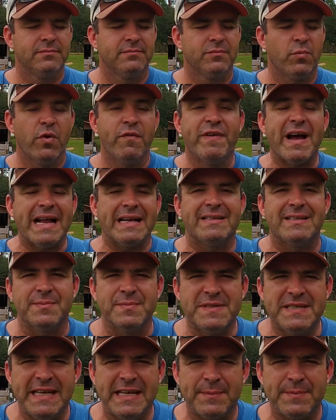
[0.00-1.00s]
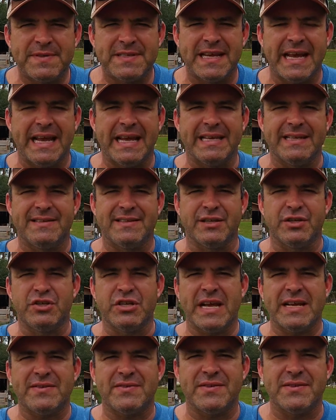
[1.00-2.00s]
We've gotten some tips and
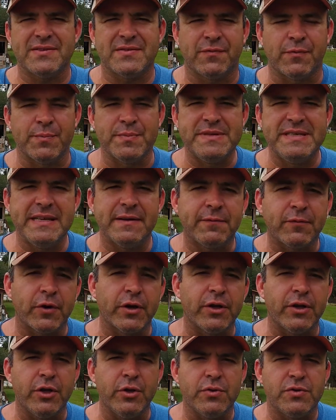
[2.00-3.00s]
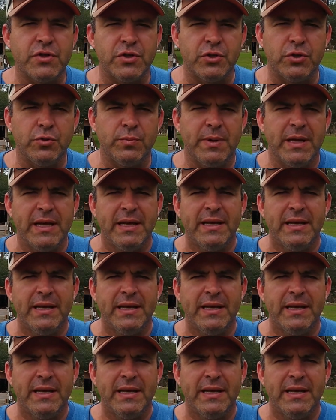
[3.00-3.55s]
suggestions from different YouTube